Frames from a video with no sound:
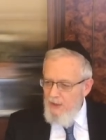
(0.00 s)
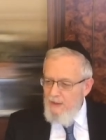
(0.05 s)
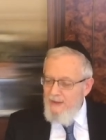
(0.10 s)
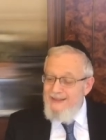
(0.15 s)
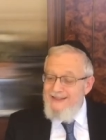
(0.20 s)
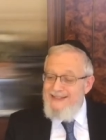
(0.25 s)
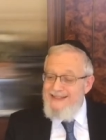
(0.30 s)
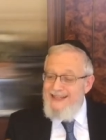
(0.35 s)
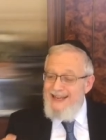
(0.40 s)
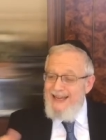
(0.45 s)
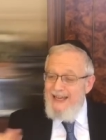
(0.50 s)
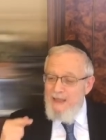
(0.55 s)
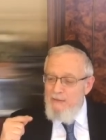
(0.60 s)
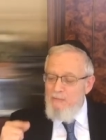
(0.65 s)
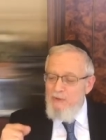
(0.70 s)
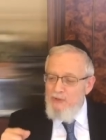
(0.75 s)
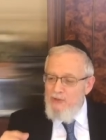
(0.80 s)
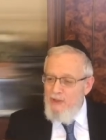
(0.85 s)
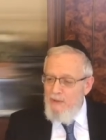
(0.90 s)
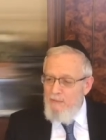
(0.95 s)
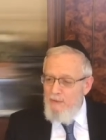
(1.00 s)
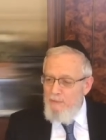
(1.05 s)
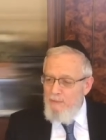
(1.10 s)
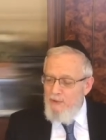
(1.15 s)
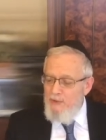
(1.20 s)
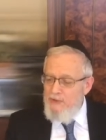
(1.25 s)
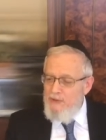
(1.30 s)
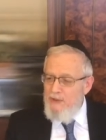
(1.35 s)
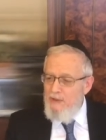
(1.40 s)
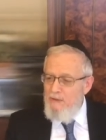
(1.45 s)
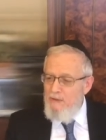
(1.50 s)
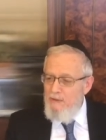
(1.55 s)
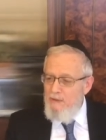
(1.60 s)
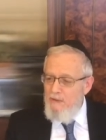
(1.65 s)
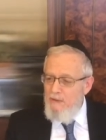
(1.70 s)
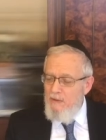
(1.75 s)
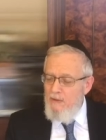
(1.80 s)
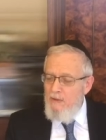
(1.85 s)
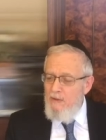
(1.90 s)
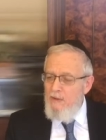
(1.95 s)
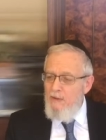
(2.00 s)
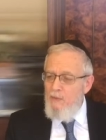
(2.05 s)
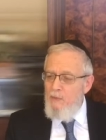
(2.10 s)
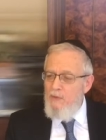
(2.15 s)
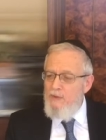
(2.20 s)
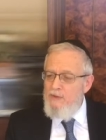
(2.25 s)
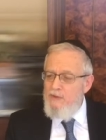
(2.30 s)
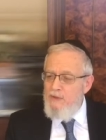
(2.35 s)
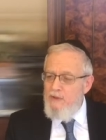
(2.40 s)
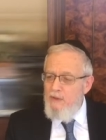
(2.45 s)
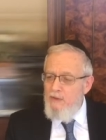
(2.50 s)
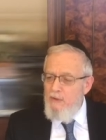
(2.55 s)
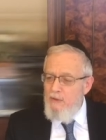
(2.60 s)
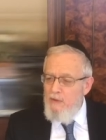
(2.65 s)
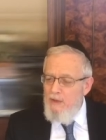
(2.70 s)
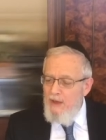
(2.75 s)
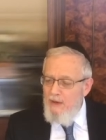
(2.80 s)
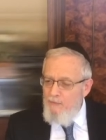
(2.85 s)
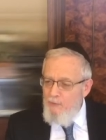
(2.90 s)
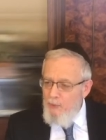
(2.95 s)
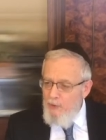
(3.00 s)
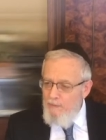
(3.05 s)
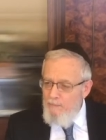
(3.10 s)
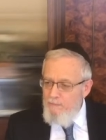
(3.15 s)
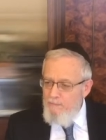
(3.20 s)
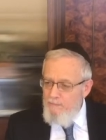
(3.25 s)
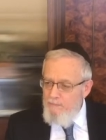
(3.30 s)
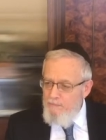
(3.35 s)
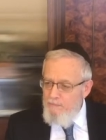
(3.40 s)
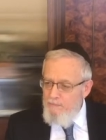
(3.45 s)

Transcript: The second most humble person was Avram.